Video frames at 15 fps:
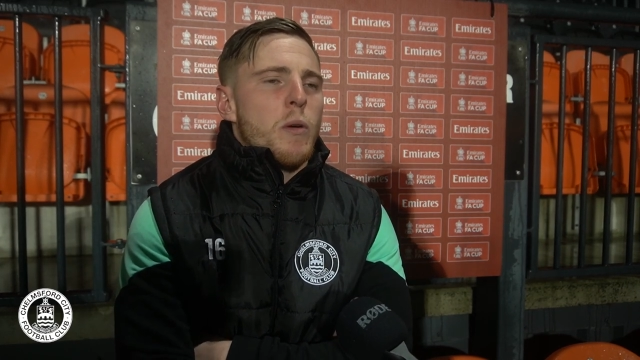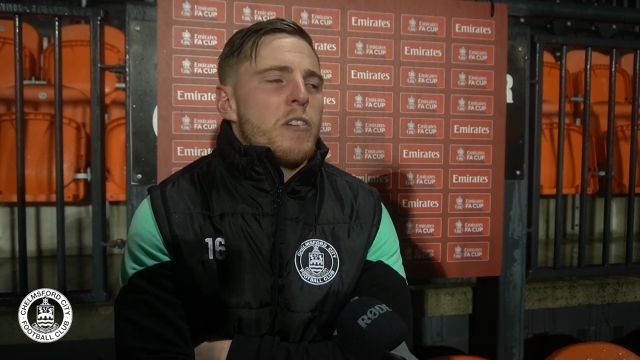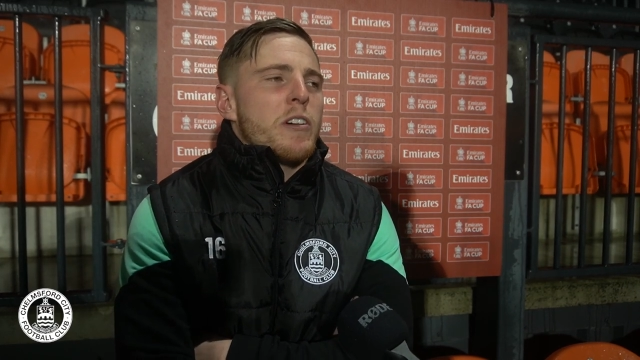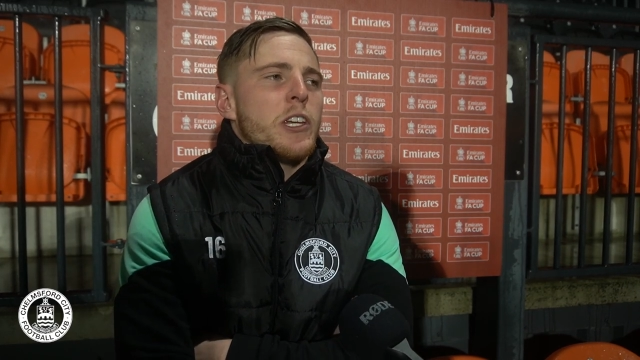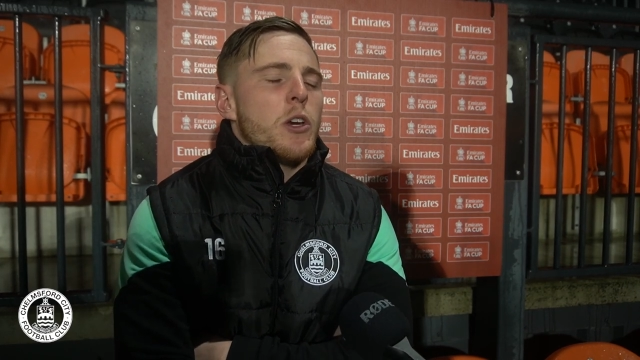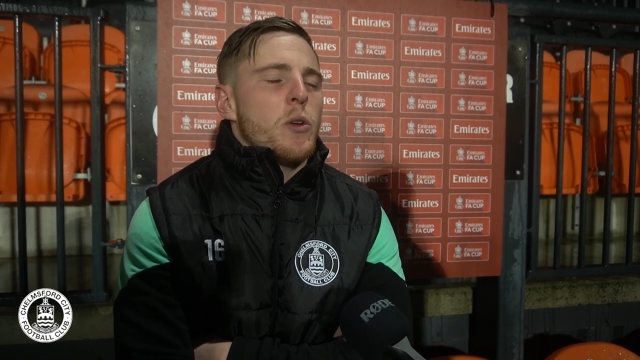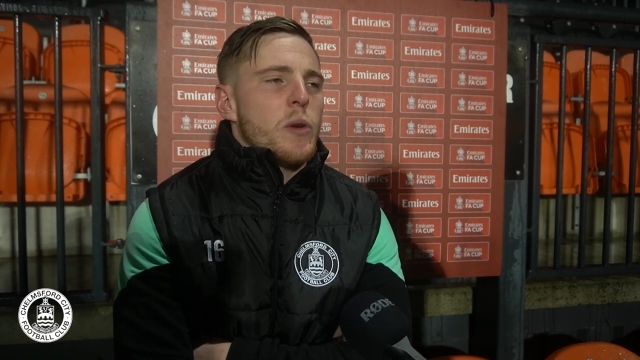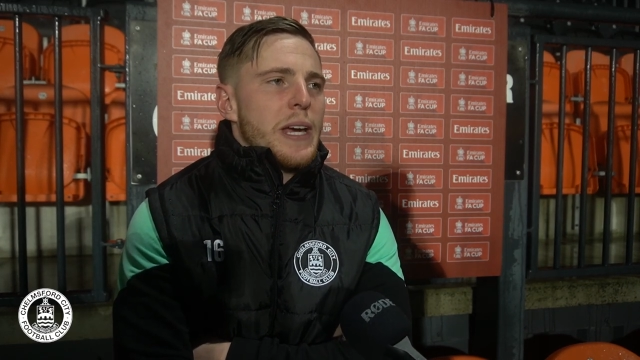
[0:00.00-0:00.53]
we're
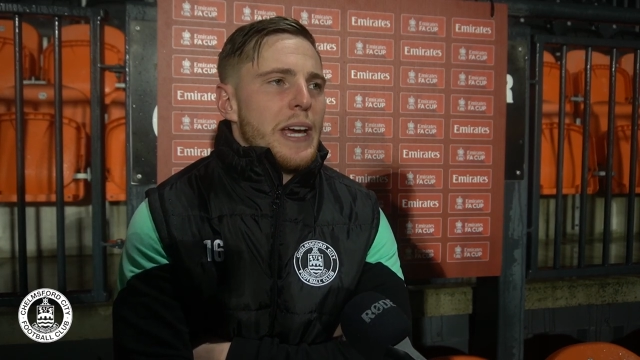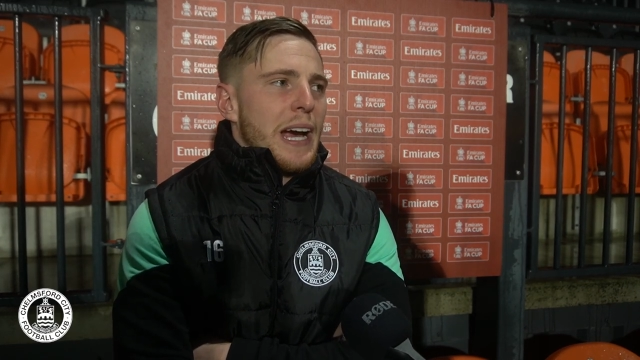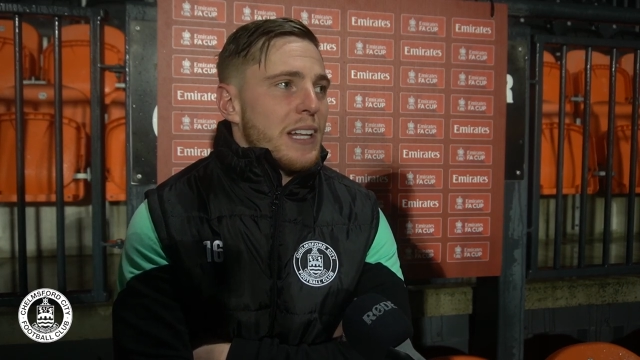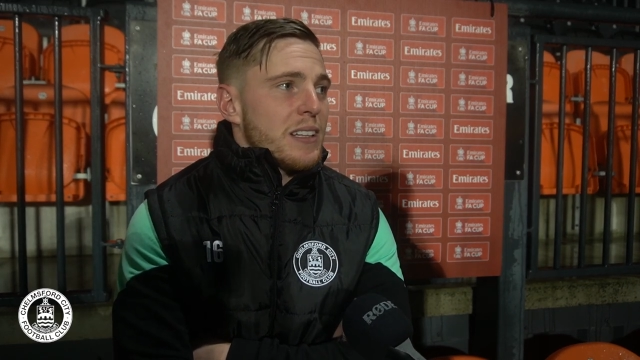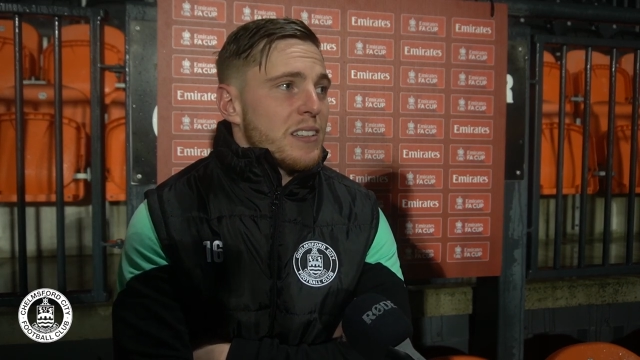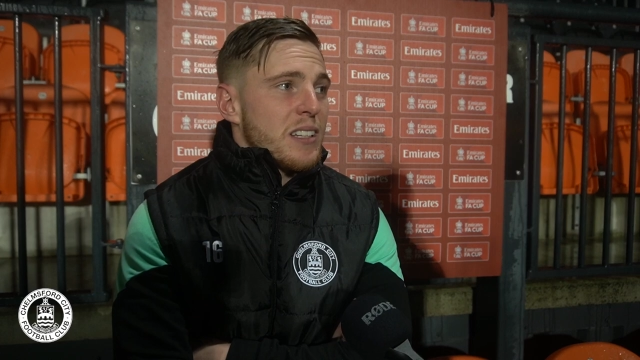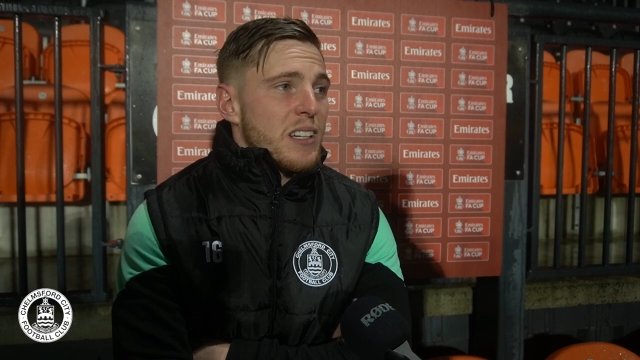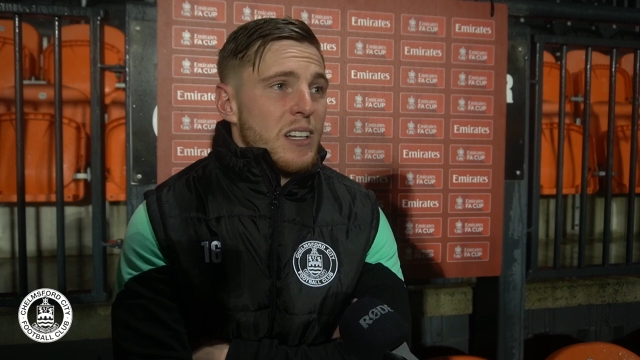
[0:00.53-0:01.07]
a unit
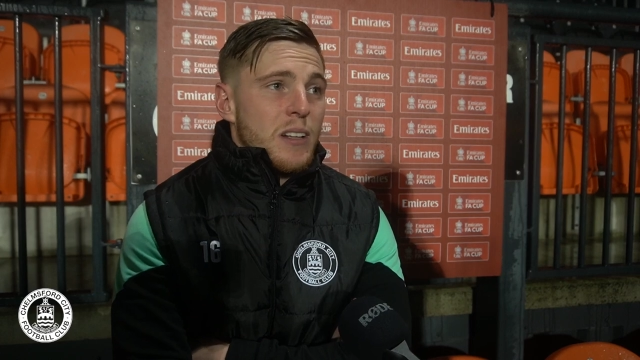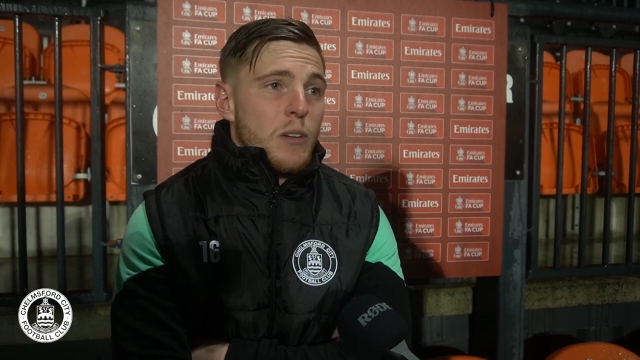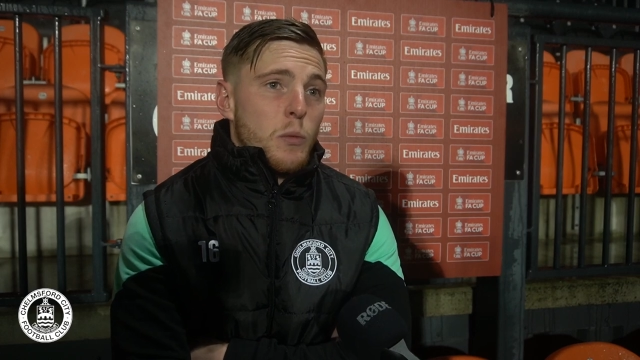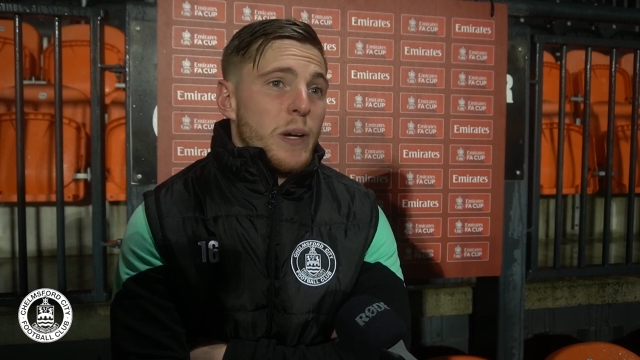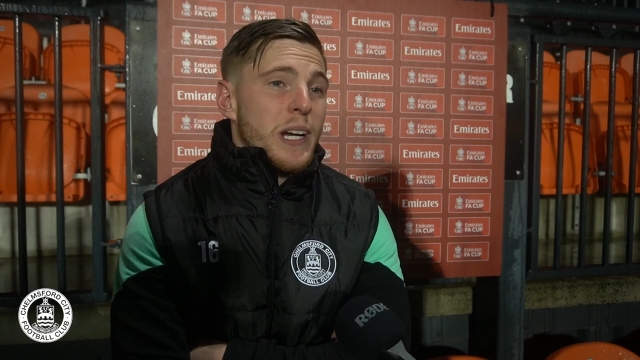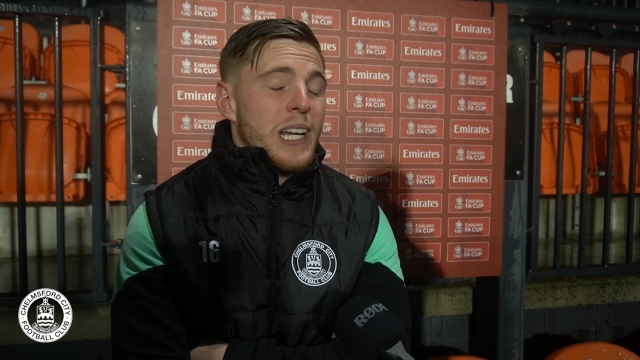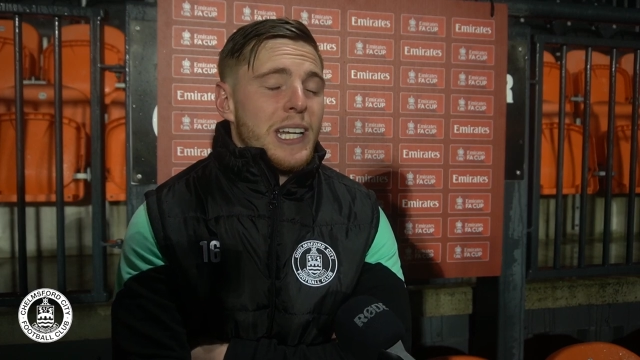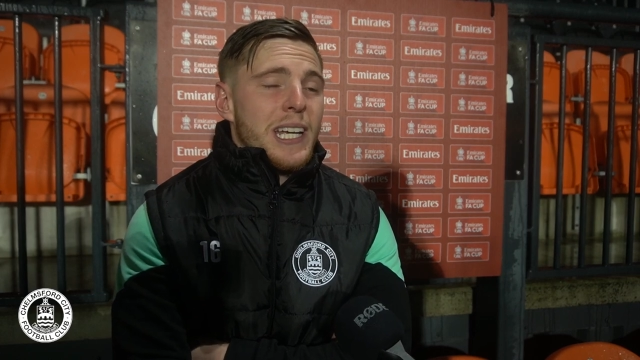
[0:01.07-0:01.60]
and
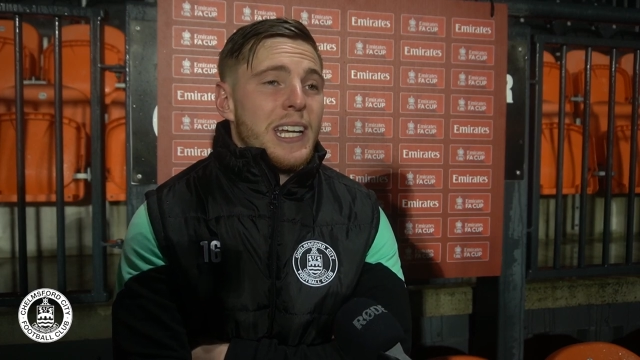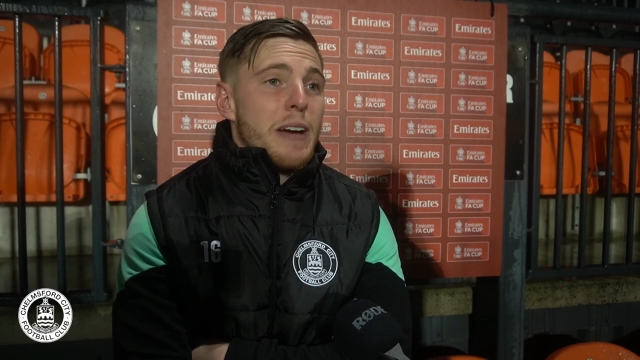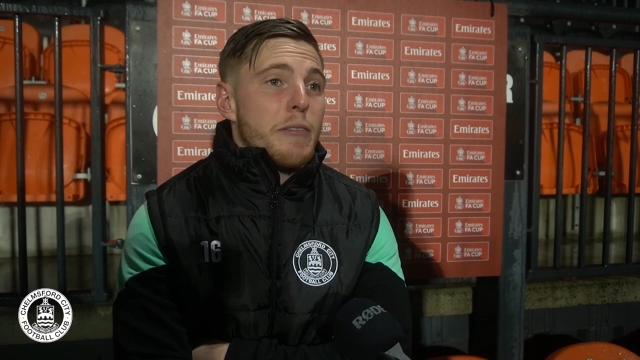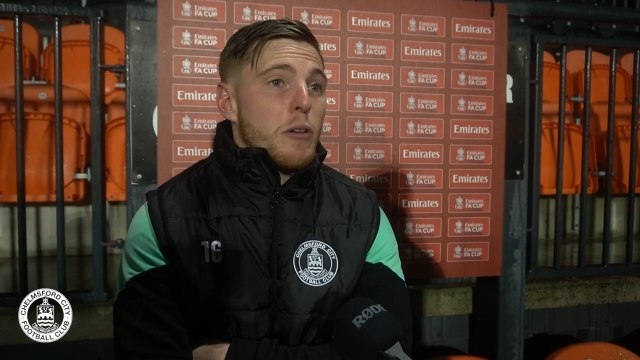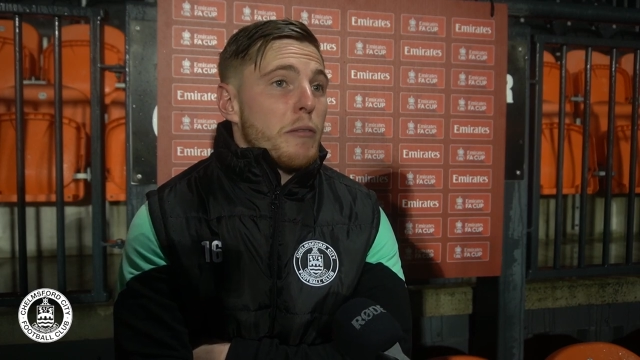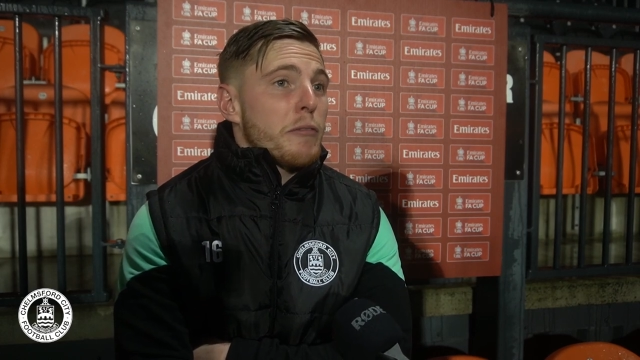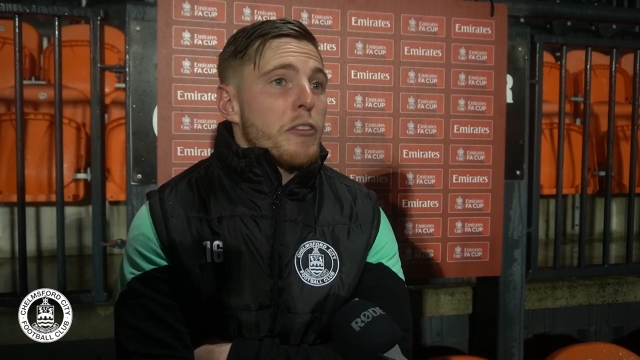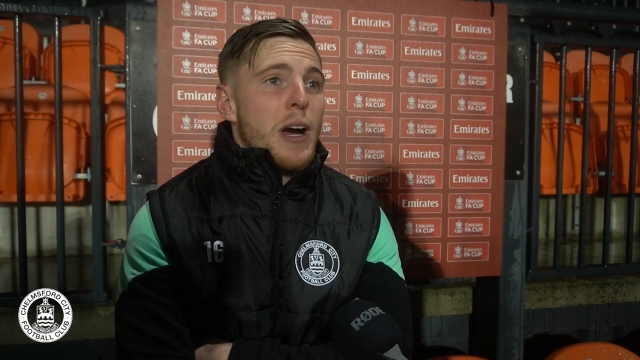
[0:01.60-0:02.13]
we're going to need
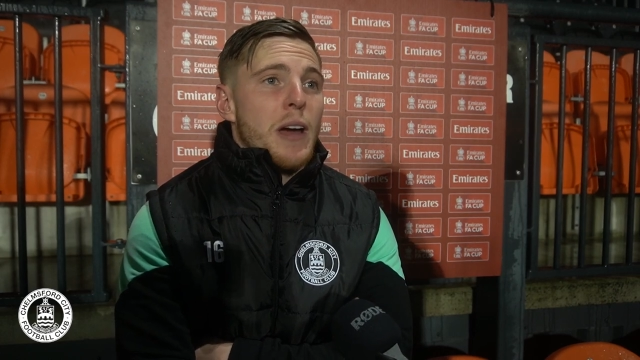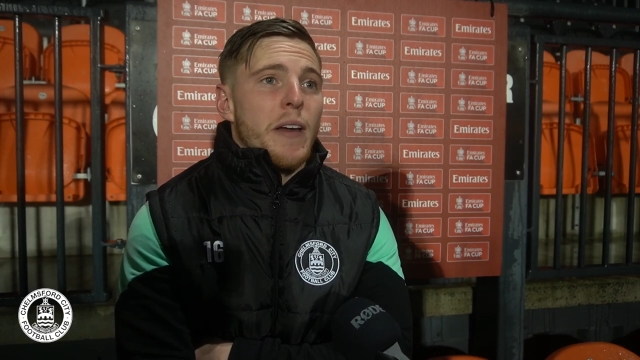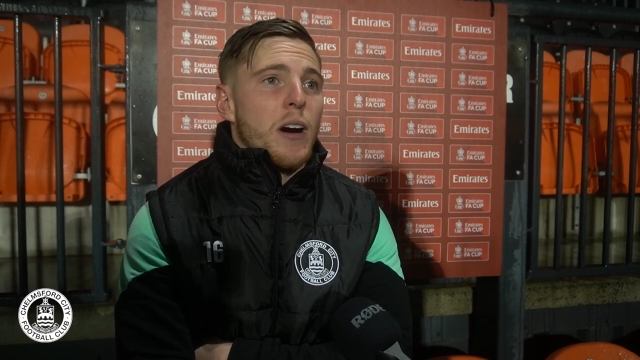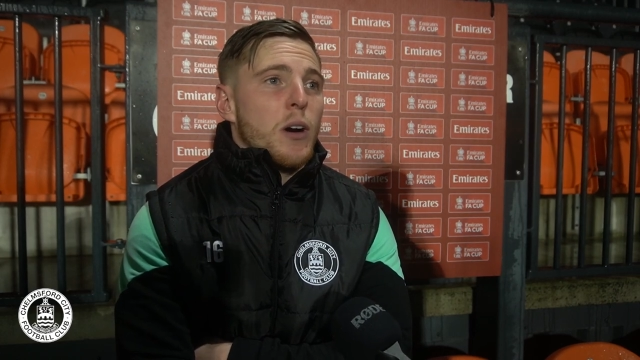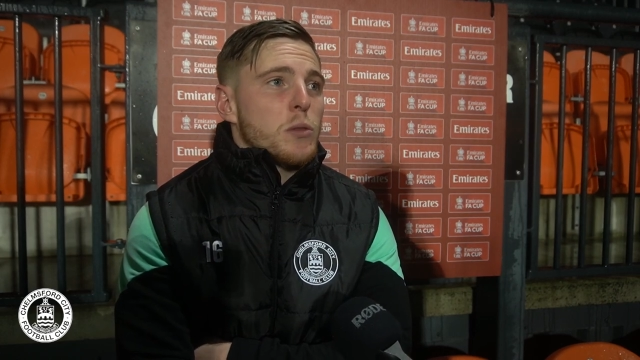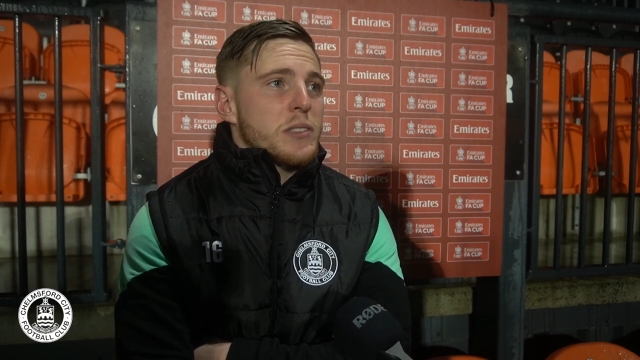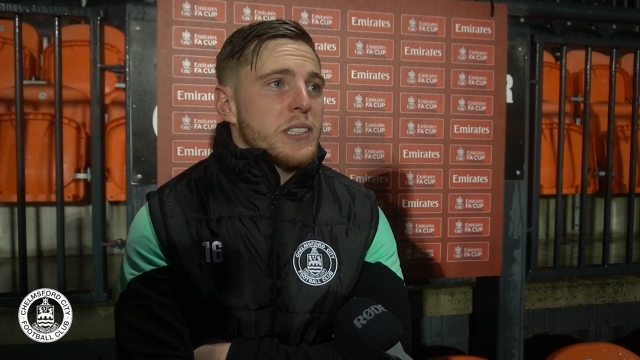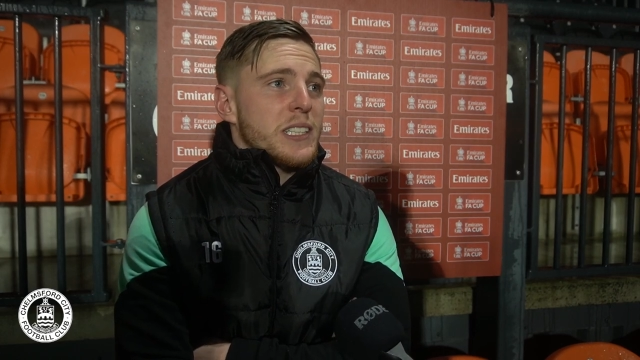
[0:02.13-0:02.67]
everyone throughout the
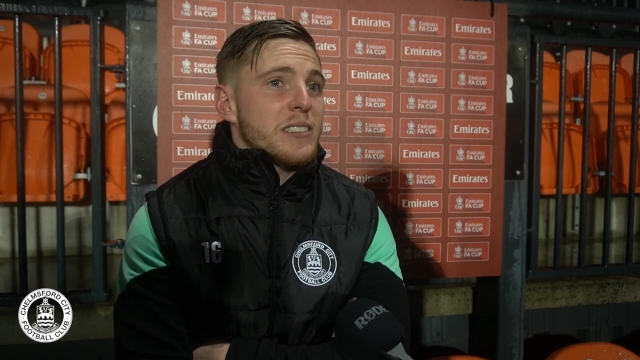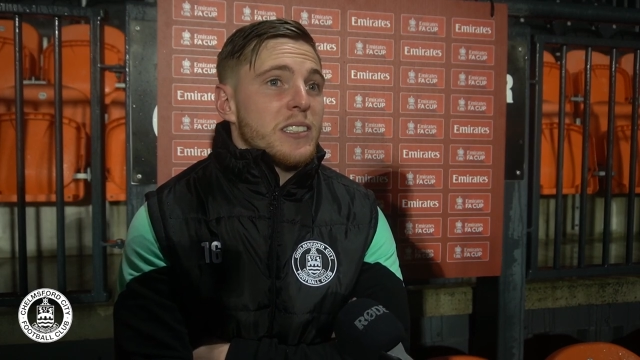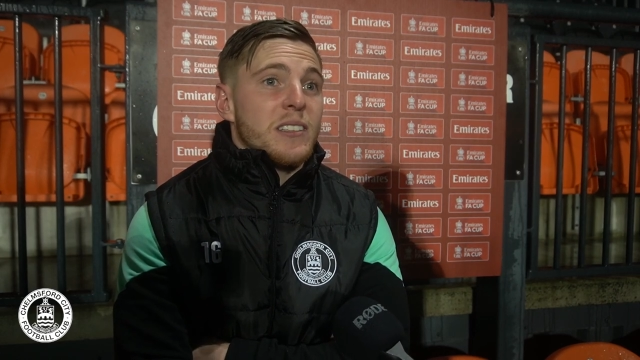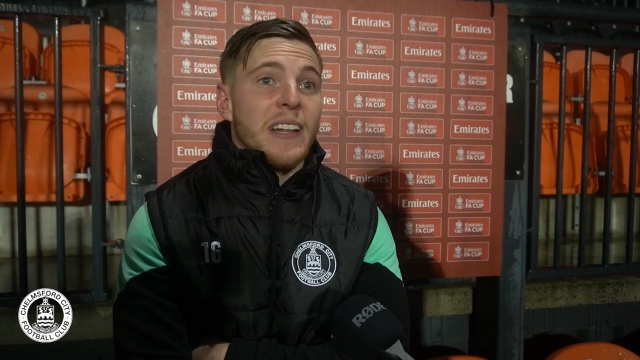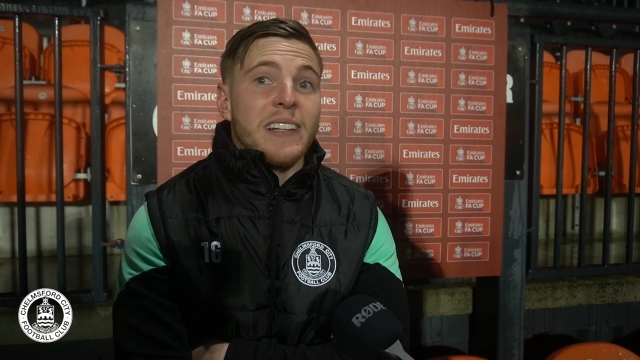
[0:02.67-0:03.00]
whole season.